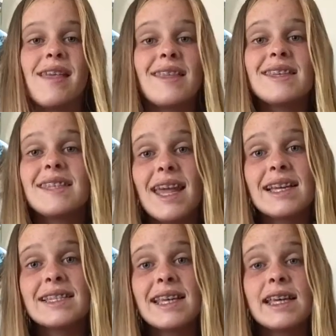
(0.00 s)
This
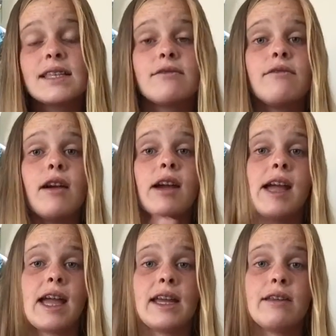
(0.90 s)
next thing is very
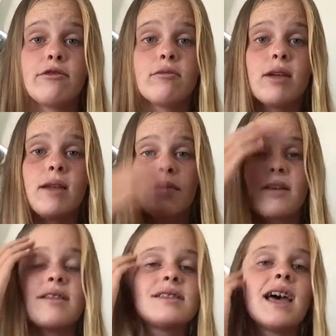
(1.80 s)
handy for me
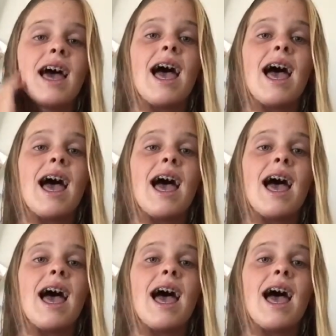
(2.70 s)
because